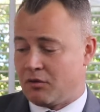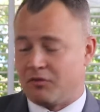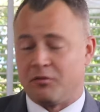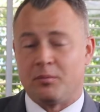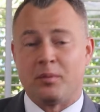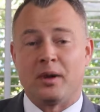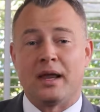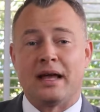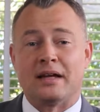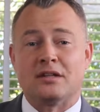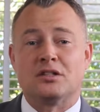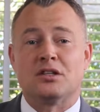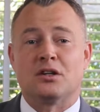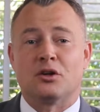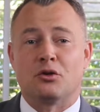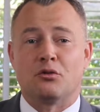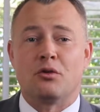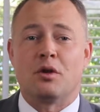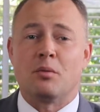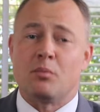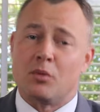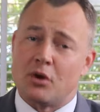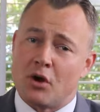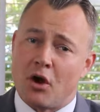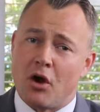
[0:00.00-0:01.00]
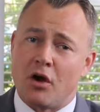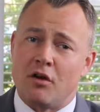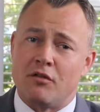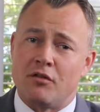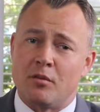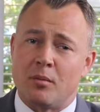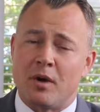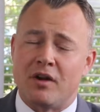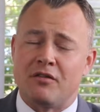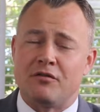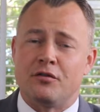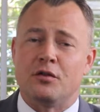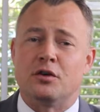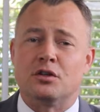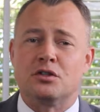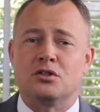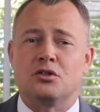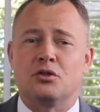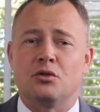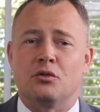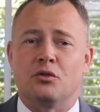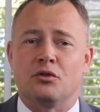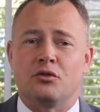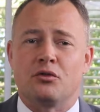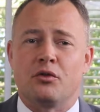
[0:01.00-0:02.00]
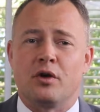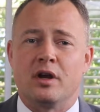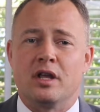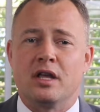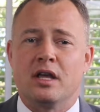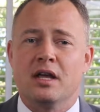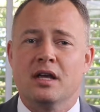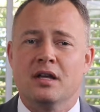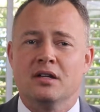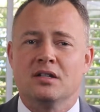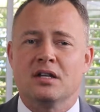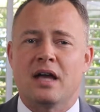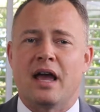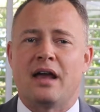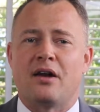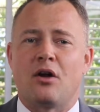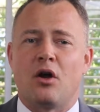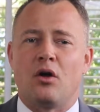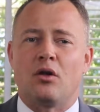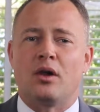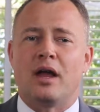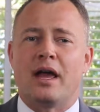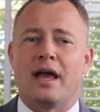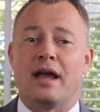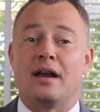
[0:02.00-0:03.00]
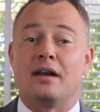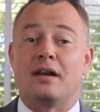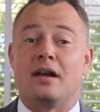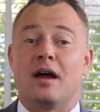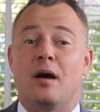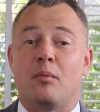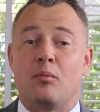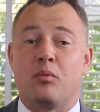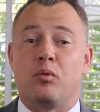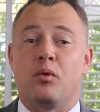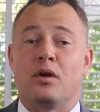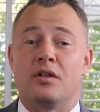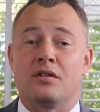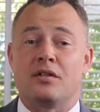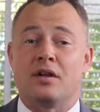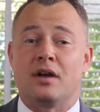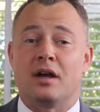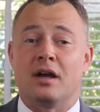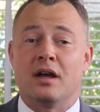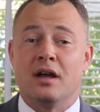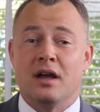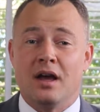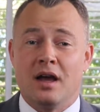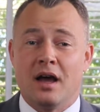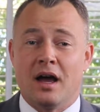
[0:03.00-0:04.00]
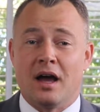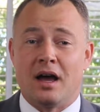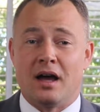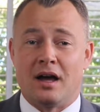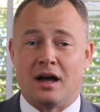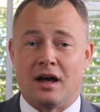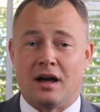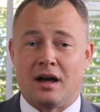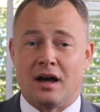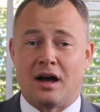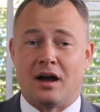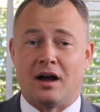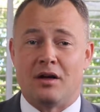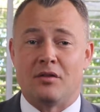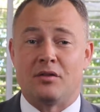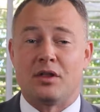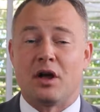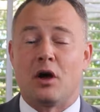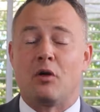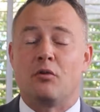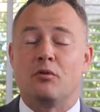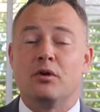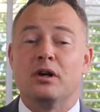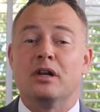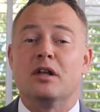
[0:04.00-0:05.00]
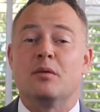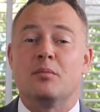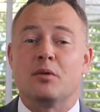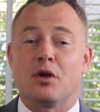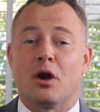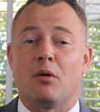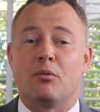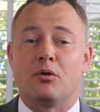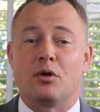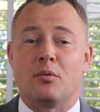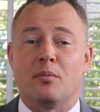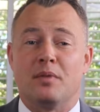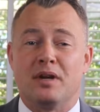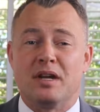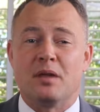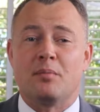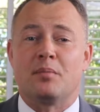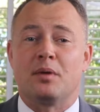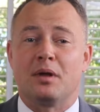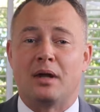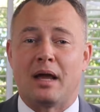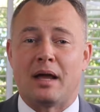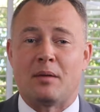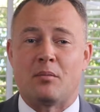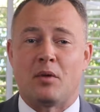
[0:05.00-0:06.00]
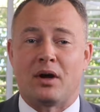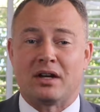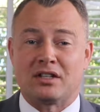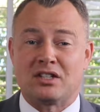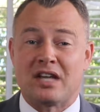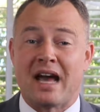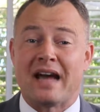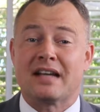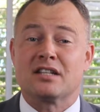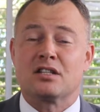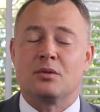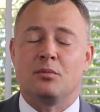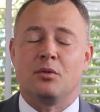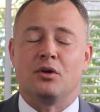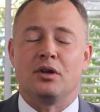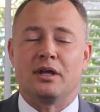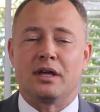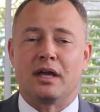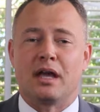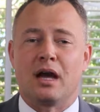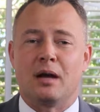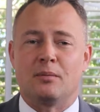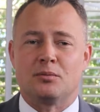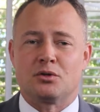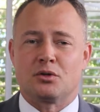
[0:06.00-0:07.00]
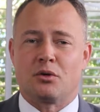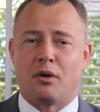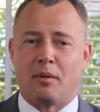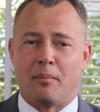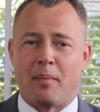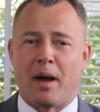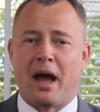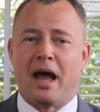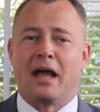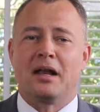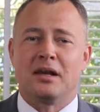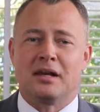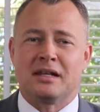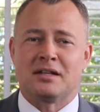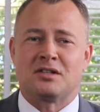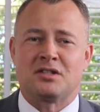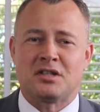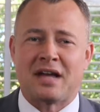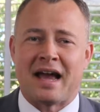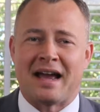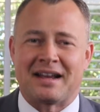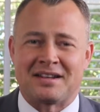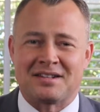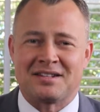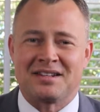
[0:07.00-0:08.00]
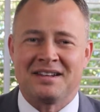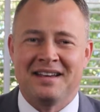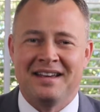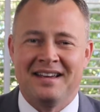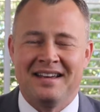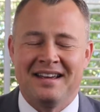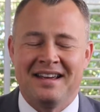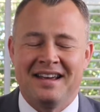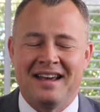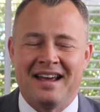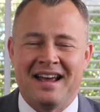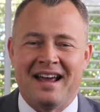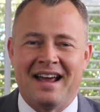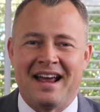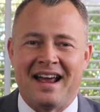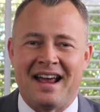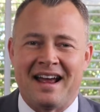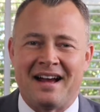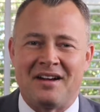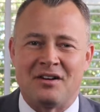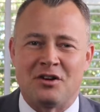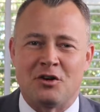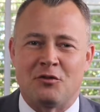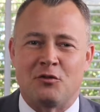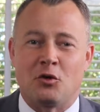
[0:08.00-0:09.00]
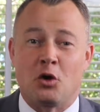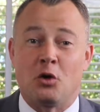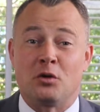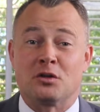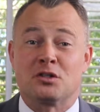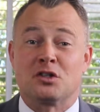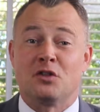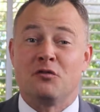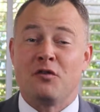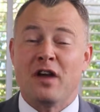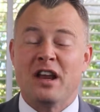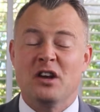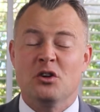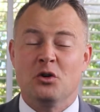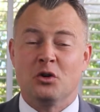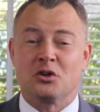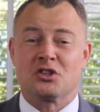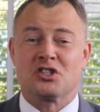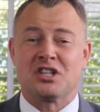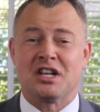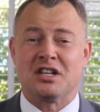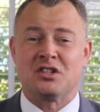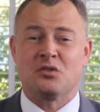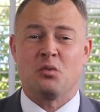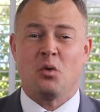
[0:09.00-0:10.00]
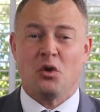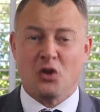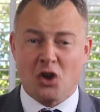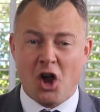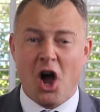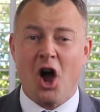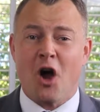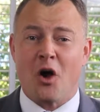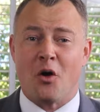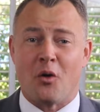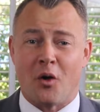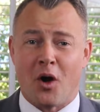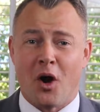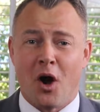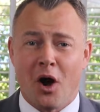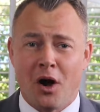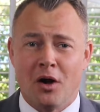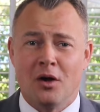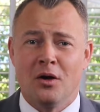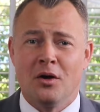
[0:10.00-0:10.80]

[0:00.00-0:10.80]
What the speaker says: plant and equipment over my first 2 or 3 years, and I'll end up with I'll really be able to manipulate my taxable income so I pay less tax. And of course the vendor says, well, no,